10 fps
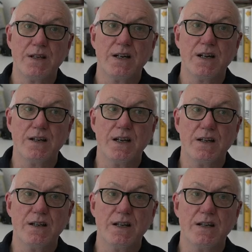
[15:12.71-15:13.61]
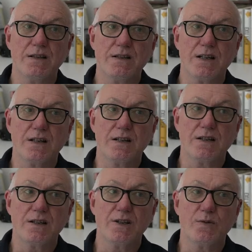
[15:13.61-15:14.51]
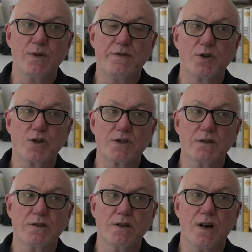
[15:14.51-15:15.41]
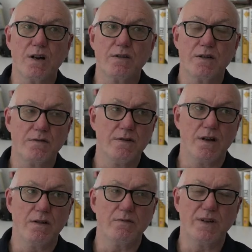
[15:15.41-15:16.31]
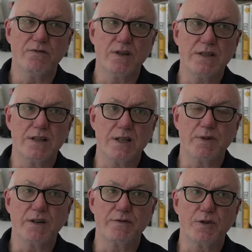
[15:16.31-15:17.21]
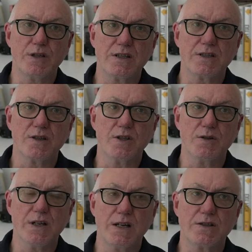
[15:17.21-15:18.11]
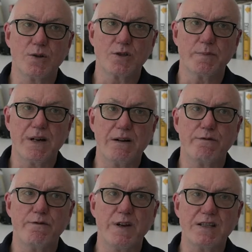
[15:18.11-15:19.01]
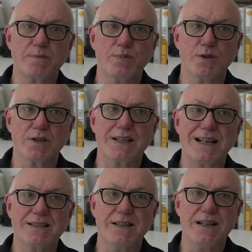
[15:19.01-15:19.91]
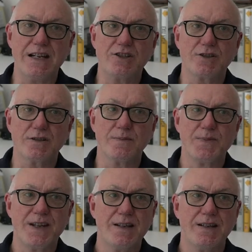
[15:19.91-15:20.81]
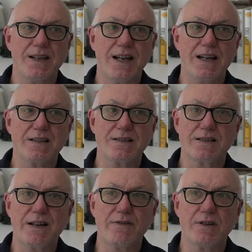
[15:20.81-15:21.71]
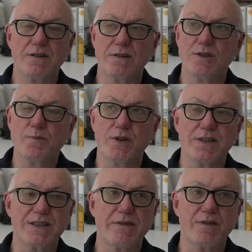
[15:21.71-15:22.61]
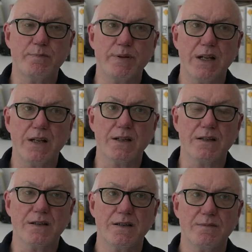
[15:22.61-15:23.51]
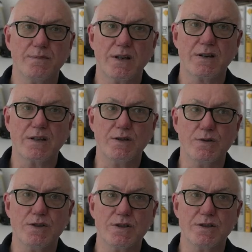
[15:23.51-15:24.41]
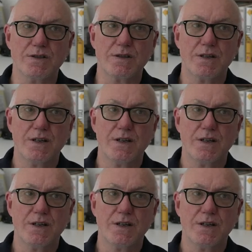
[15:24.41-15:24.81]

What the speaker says: And we've talked a lot, not recently, but a few years ago, you and I talked about Facebook as a nation. It has 2.7 billion monthly users.